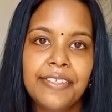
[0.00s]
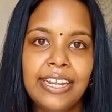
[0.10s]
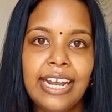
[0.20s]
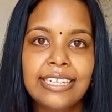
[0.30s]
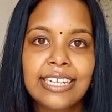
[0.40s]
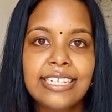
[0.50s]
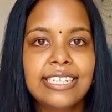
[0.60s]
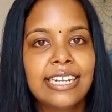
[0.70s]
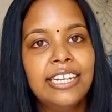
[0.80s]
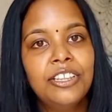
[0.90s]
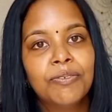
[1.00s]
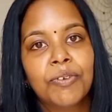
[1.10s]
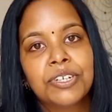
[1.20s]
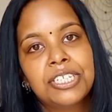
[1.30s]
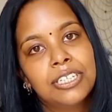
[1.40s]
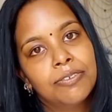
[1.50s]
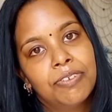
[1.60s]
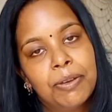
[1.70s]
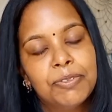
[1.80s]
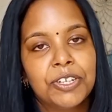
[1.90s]
then, as I said, the 14th of
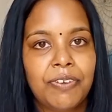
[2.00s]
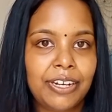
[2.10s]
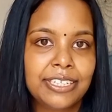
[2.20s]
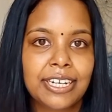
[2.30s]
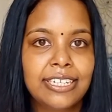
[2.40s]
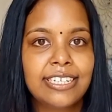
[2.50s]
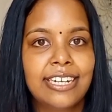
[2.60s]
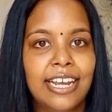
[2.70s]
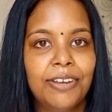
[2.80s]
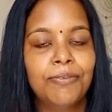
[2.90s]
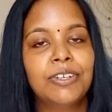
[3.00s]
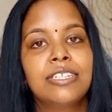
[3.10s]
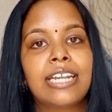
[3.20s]
Feb, so Valentine's Day, was